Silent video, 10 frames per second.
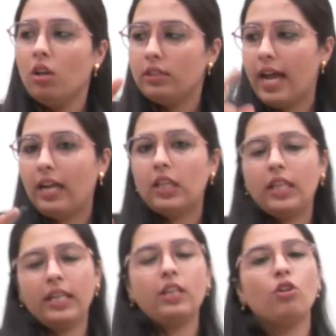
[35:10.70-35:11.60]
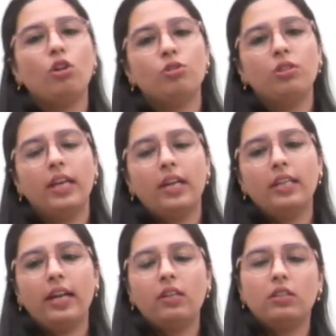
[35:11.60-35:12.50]
that thing is also there,
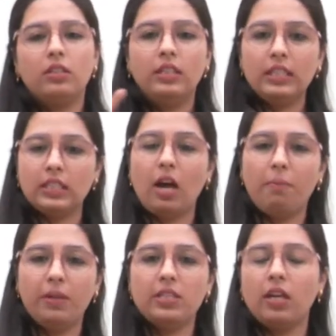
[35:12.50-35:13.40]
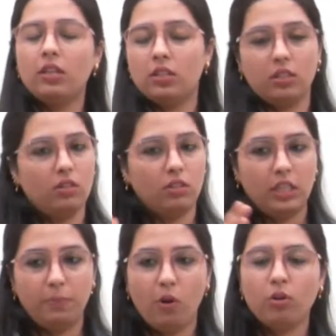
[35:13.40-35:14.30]
that these couples are
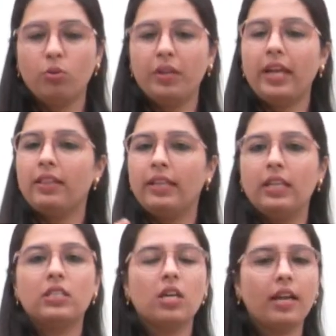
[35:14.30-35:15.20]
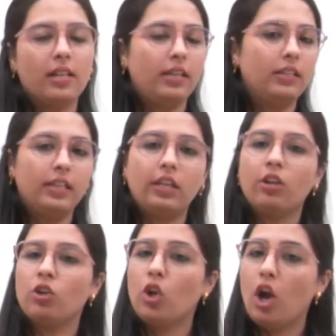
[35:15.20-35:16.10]
keep on doing and they are sterile, that they
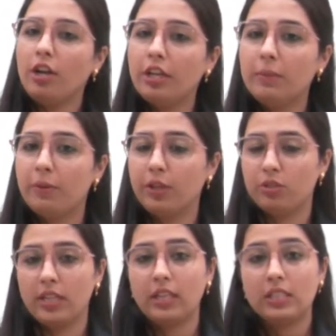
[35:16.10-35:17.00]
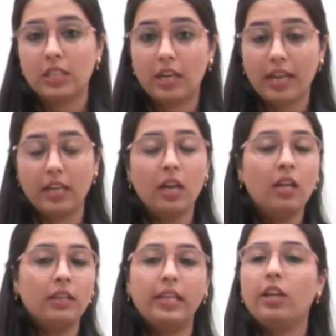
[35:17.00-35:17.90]
cannot reproduce, they are sterile,
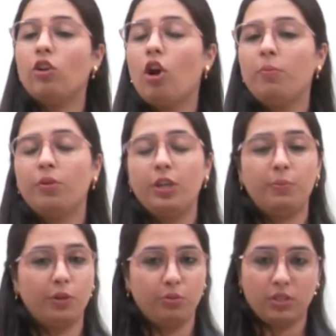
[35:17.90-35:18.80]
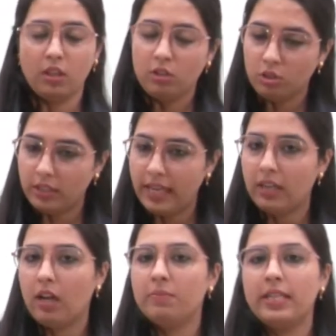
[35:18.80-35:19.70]
they cannot reproduce. So
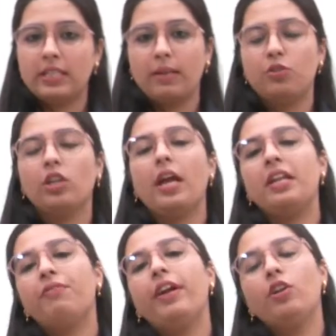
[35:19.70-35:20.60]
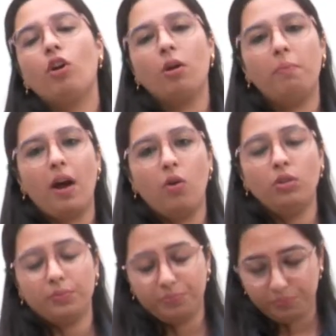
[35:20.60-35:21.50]
there comes exception. And if I talk about